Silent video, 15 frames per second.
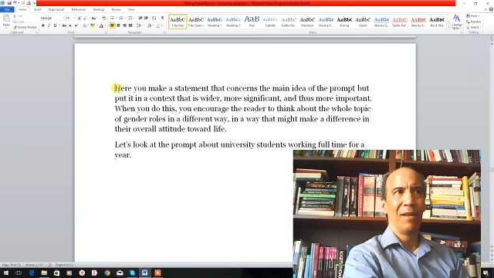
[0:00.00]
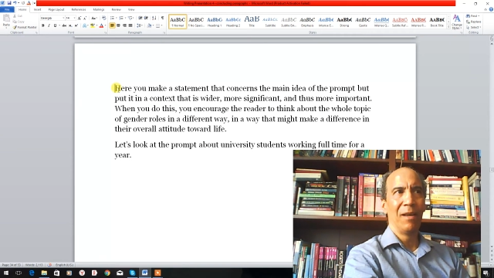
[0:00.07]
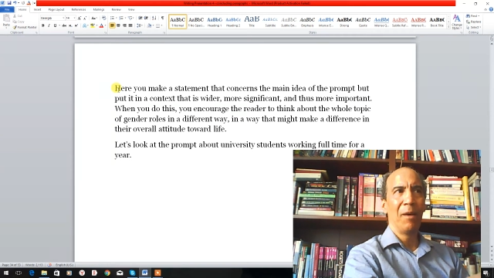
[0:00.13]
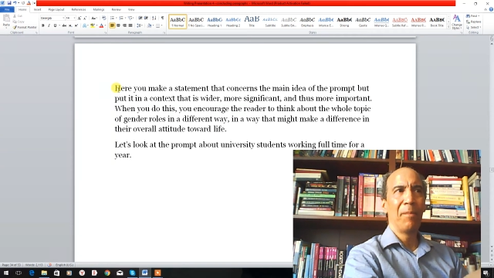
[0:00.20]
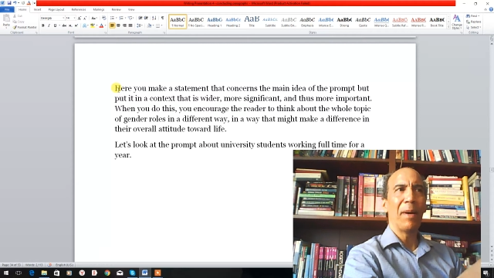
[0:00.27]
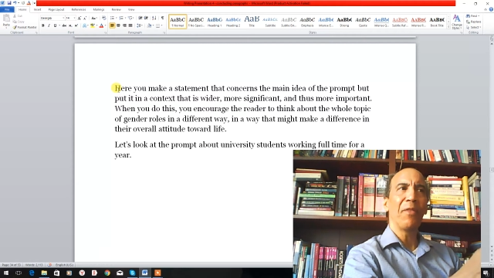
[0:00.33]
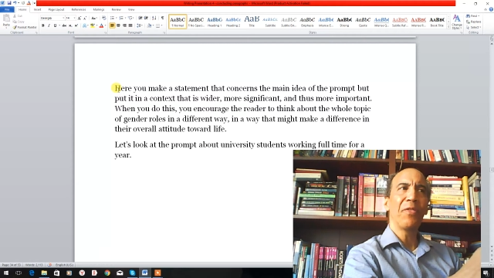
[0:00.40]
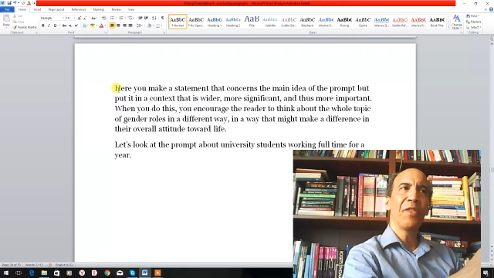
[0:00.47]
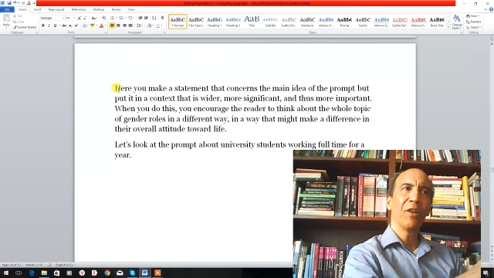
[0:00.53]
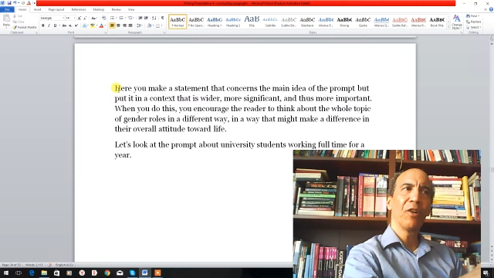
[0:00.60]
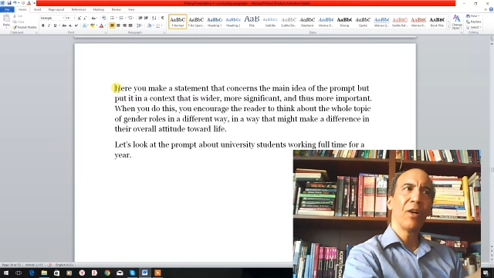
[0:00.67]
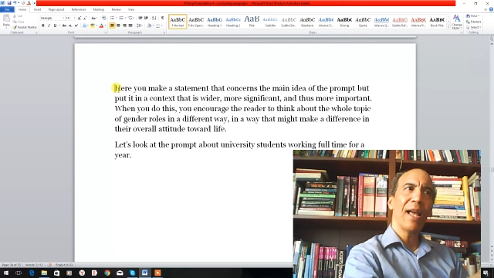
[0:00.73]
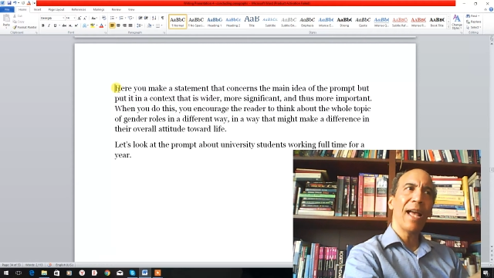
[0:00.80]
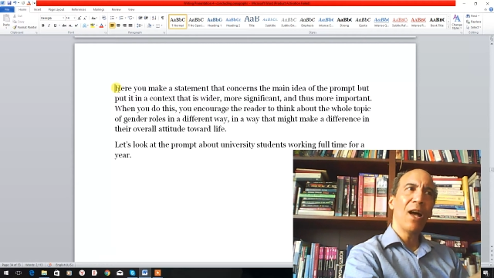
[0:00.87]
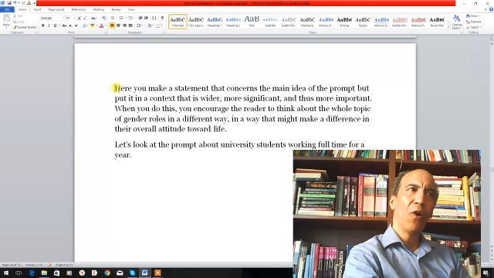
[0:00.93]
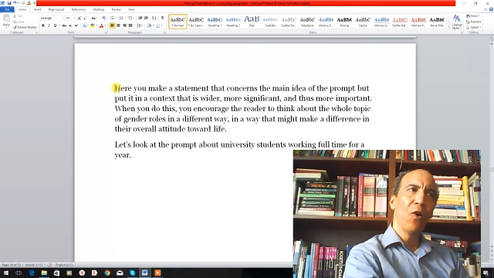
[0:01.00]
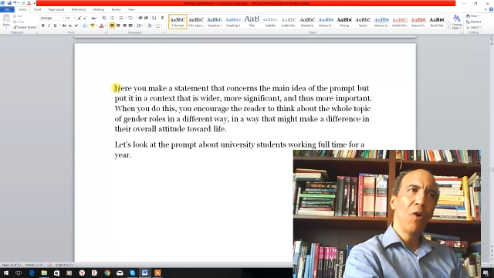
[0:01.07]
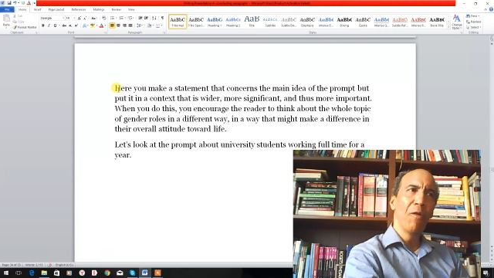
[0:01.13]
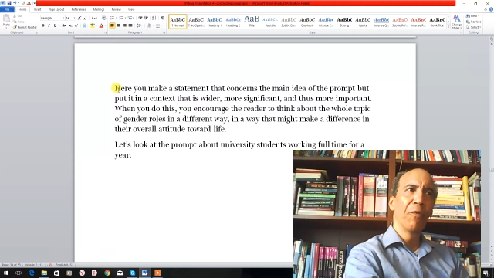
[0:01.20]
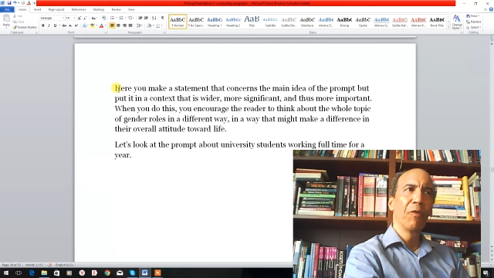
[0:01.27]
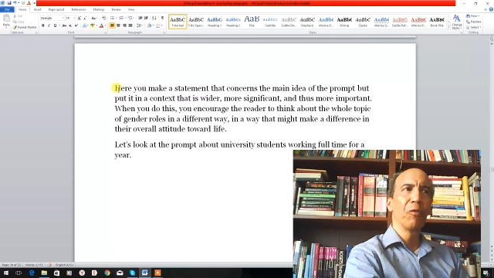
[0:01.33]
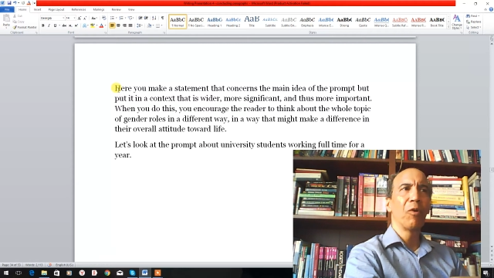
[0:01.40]
about their
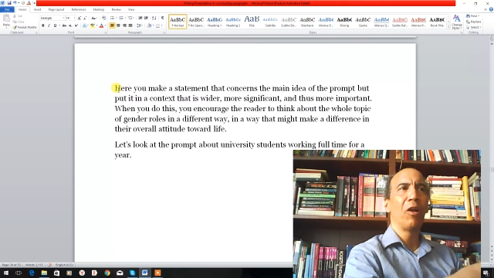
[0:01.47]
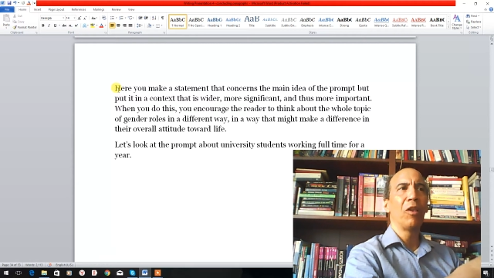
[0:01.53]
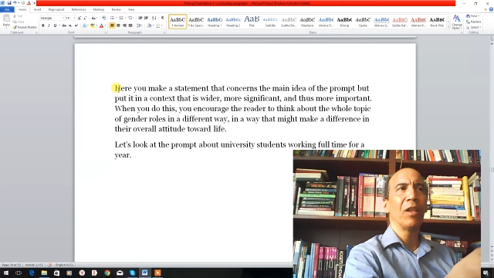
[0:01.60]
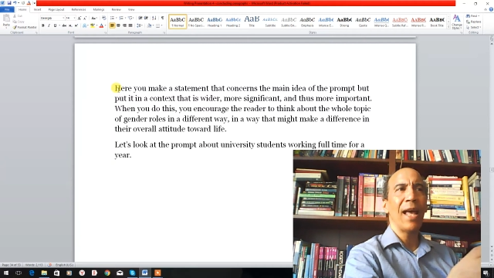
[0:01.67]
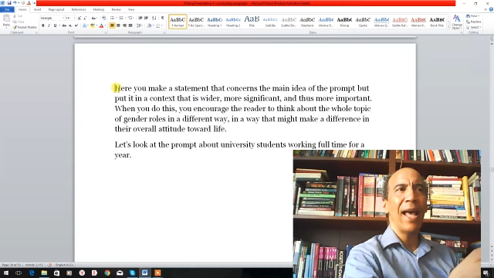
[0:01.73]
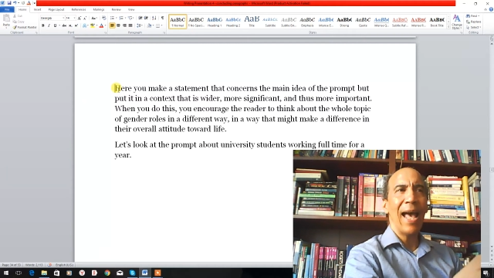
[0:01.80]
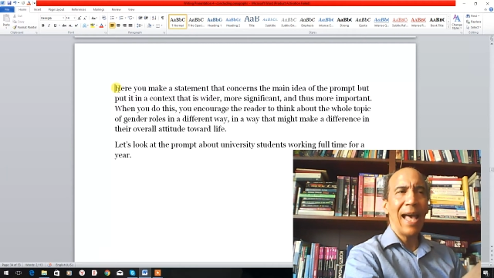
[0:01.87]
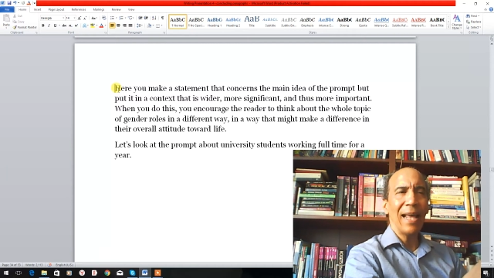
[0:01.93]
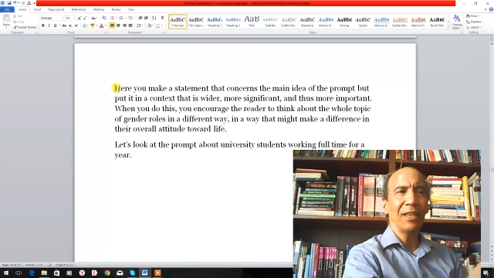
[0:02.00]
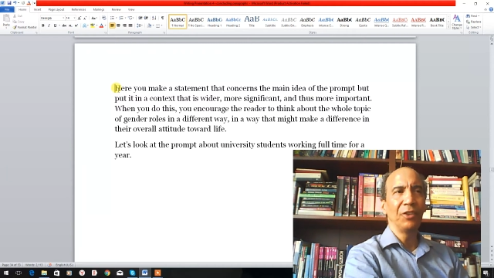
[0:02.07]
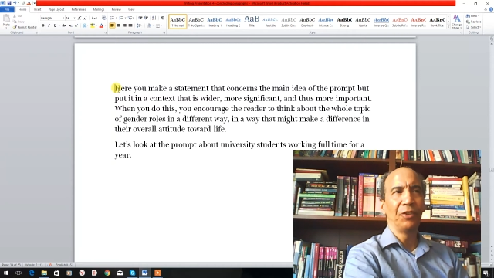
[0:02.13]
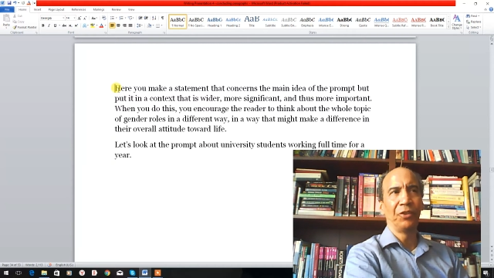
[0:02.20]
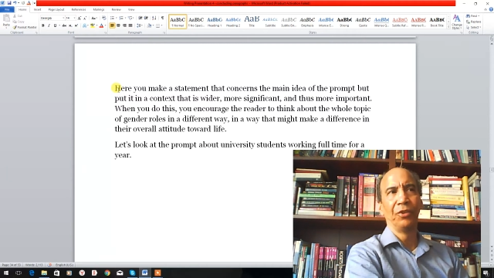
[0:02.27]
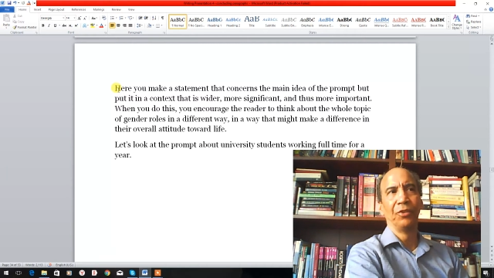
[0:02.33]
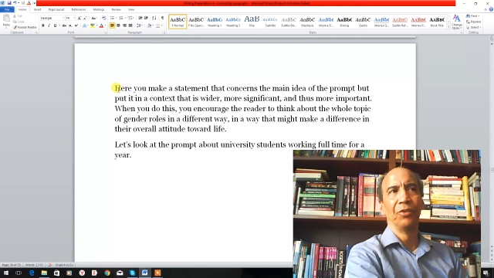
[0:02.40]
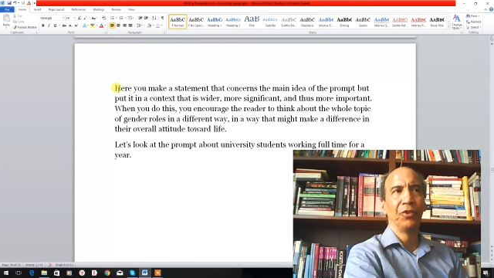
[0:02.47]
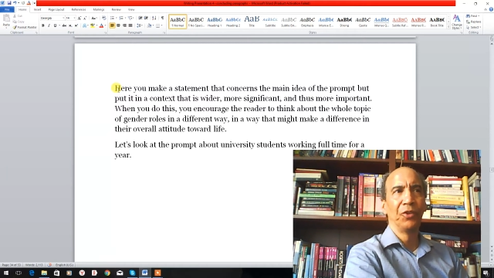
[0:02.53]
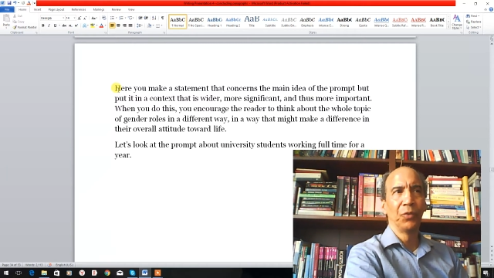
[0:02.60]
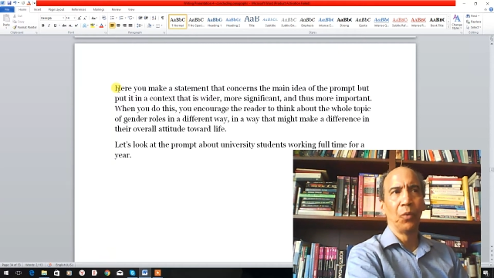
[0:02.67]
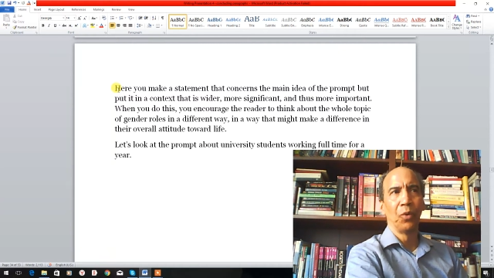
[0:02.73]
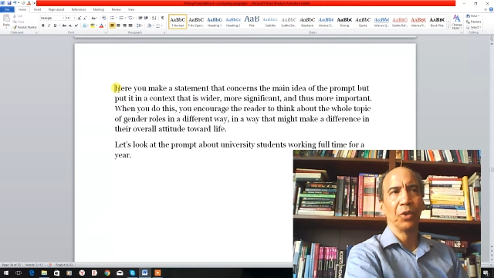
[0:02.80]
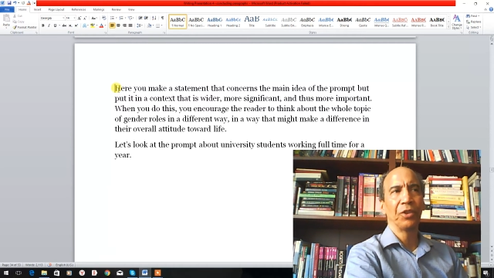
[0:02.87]
overall attitude
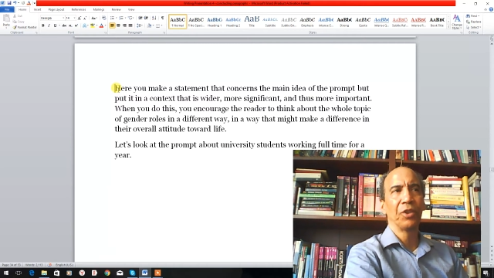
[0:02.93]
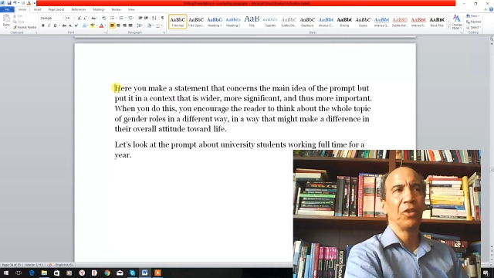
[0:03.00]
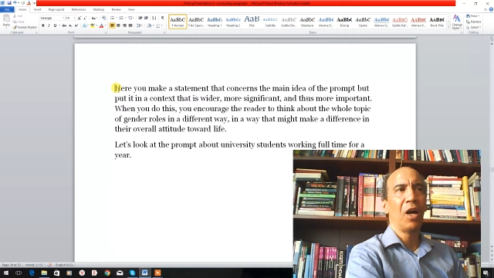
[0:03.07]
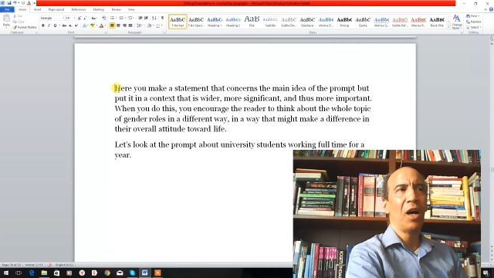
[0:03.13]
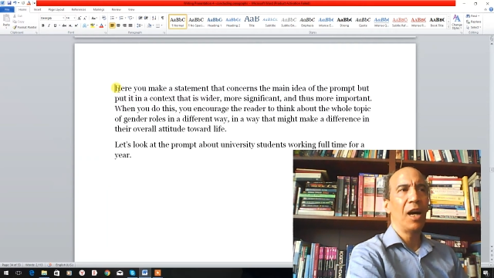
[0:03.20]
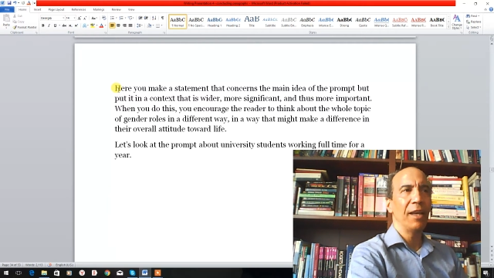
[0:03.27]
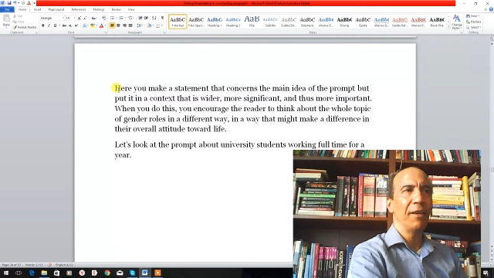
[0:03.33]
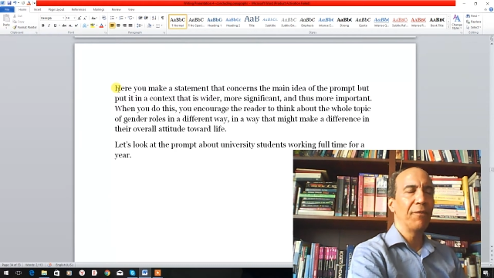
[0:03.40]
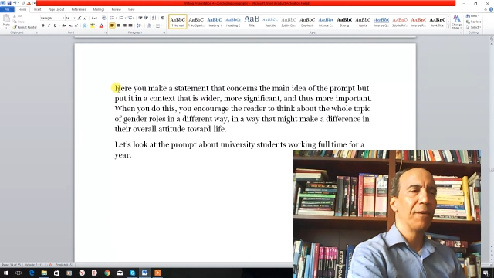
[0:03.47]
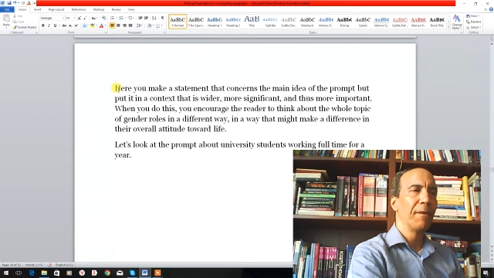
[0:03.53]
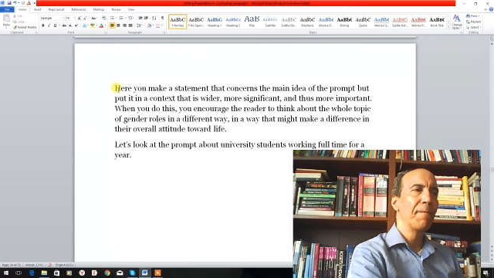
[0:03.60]
toward life.